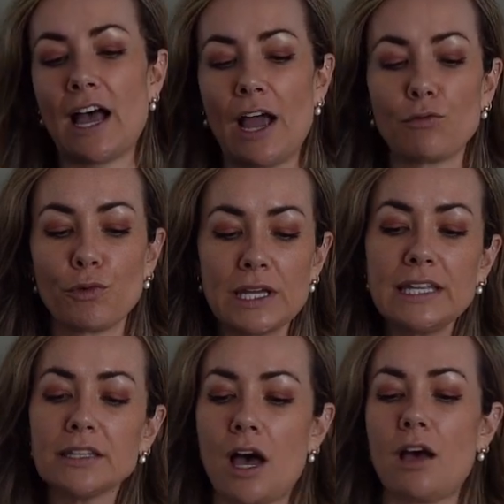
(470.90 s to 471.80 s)
I
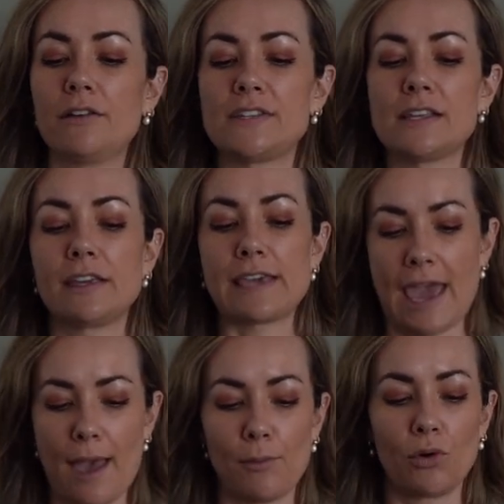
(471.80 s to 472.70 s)
really loved the
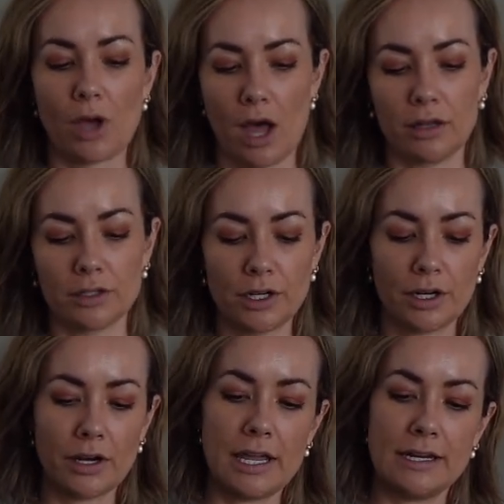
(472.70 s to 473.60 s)
camel
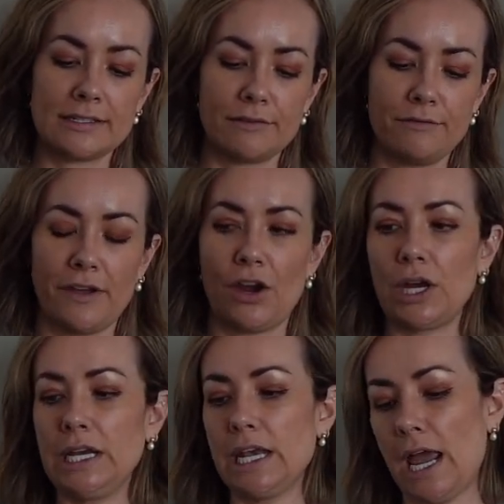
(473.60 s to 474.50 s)
color. It is a
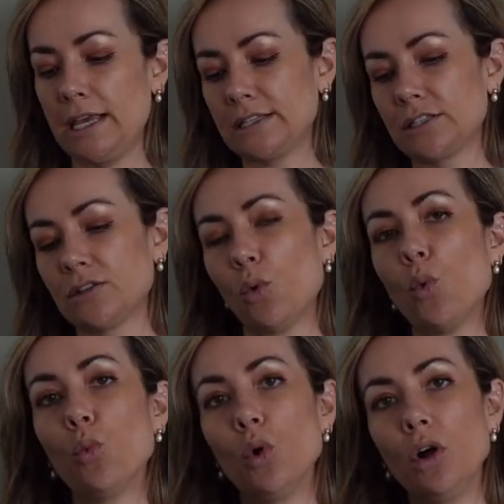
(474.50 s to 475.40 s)
very nice
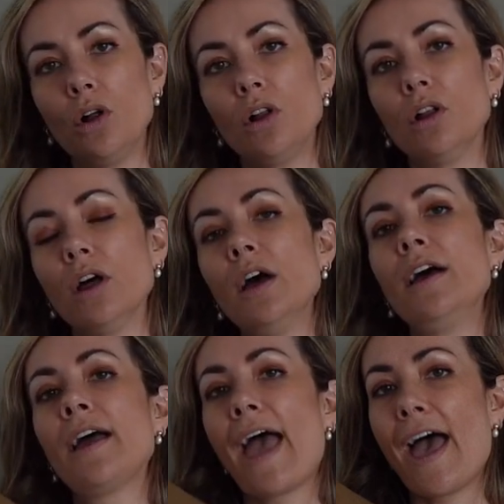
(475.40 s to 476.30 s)
wool,
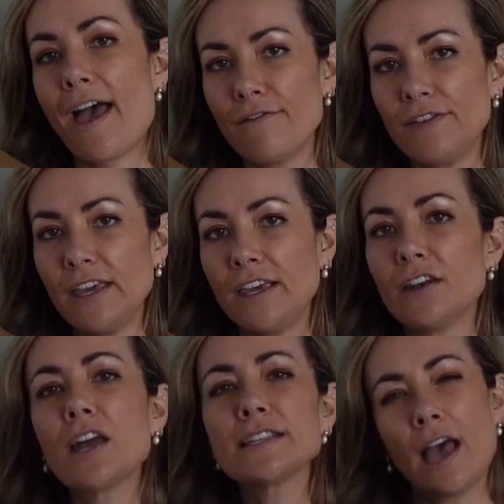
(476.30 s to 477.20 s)
heavy,
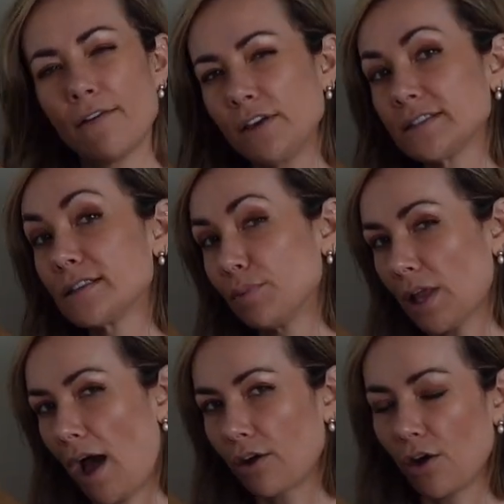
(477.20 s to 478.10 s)
not as heavy as the
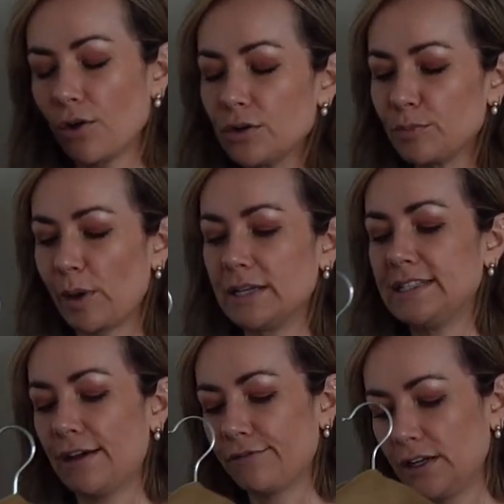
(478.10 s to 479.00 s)
black coat, but
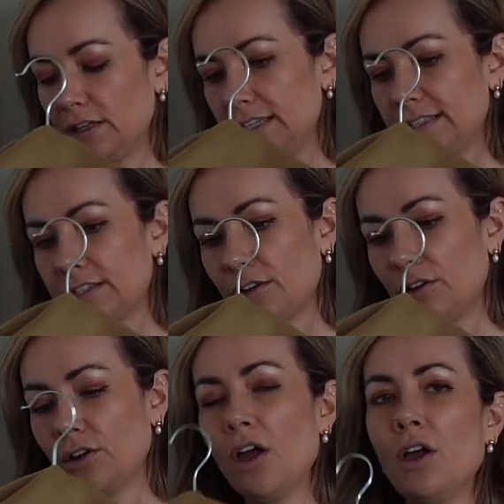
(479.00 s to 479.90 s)
definitely
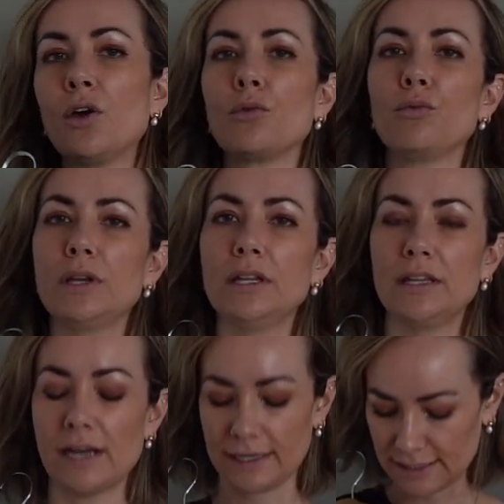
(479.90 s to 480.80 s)
still really
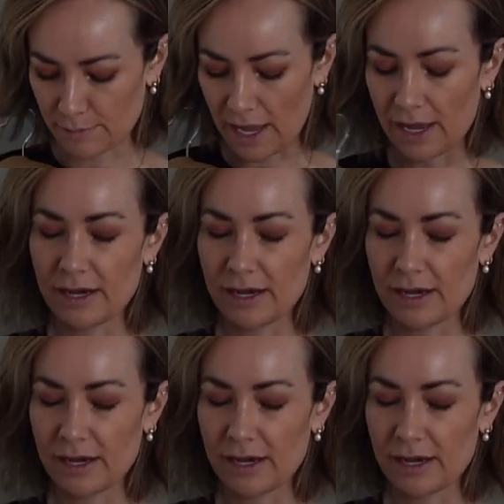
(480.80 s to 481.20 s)
nicely made.